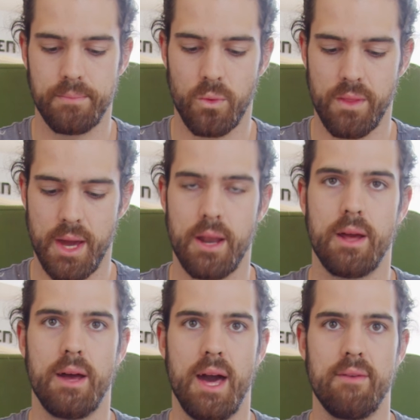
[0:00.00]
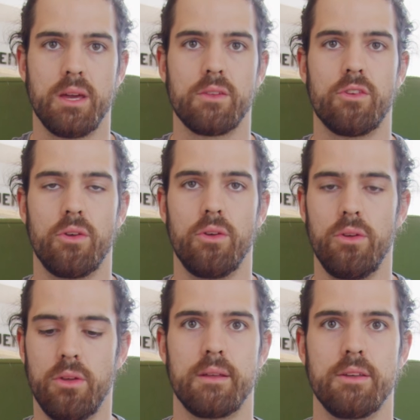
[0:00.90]
without having
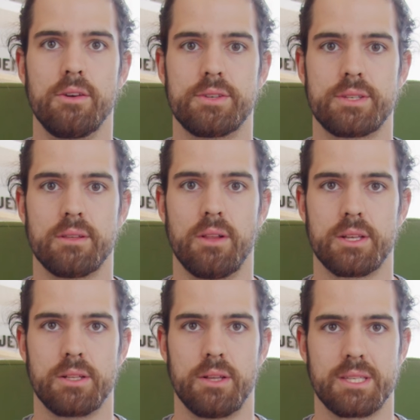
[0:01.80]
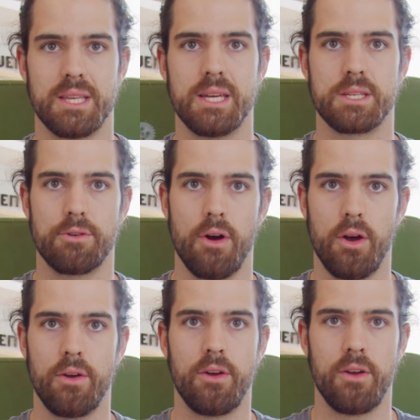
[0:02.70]
to use lots and lots of these in a
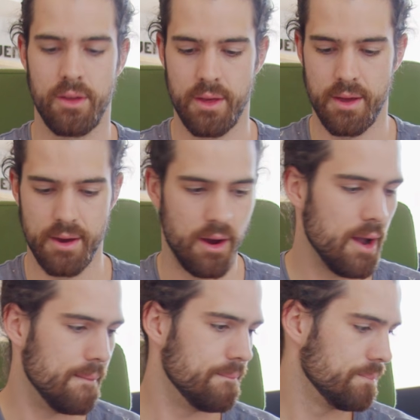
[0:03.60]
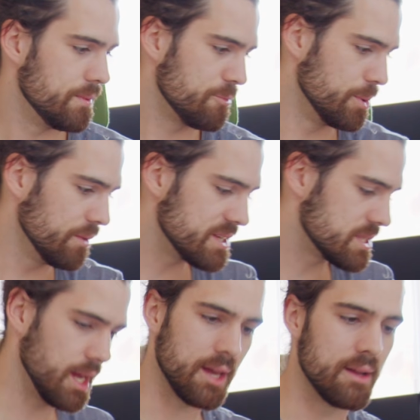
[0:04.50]
row. All right, let's build this thing.